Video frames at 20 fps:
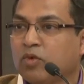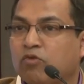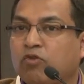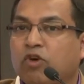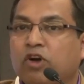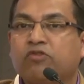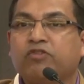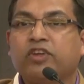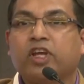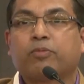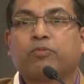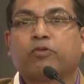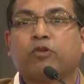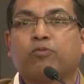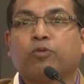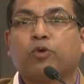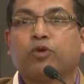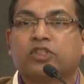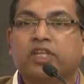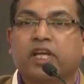What we are
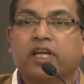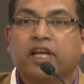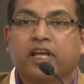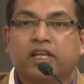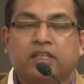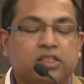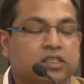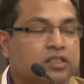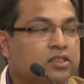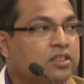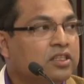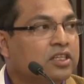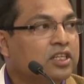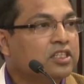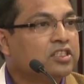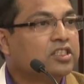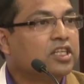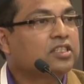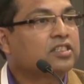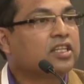proposing is,
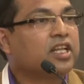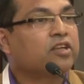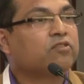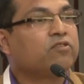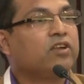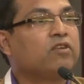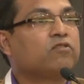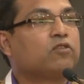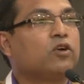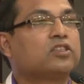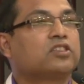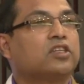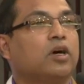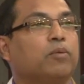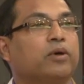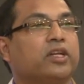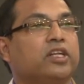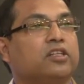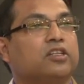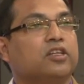just like we have got
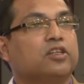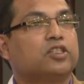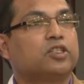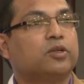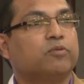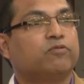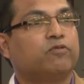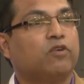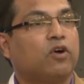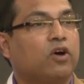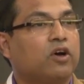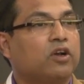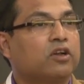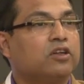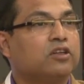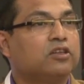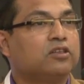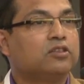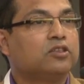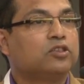summer internship
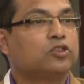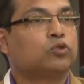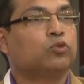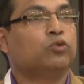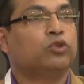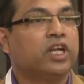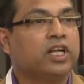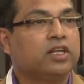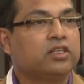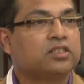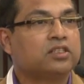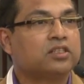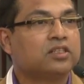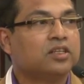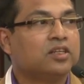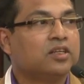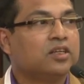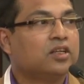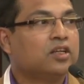for students,